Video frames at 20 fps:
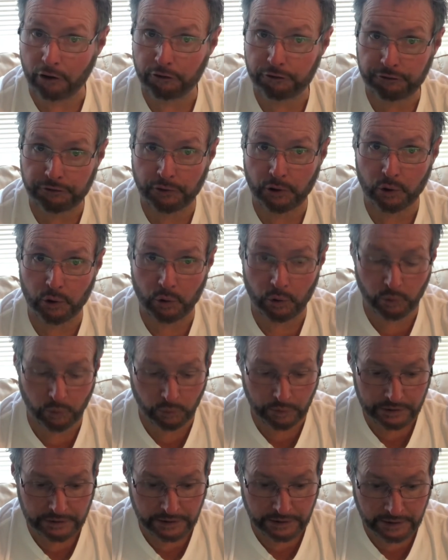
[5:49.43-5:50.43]
fool
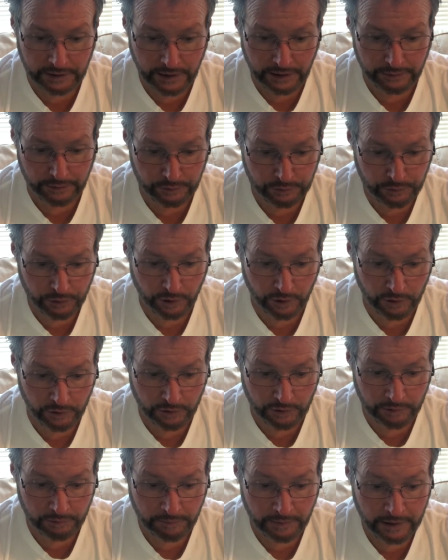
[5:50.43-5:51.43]
was another
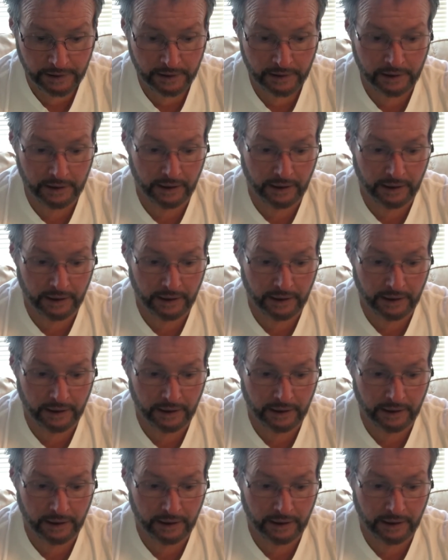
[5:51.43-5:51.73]
term.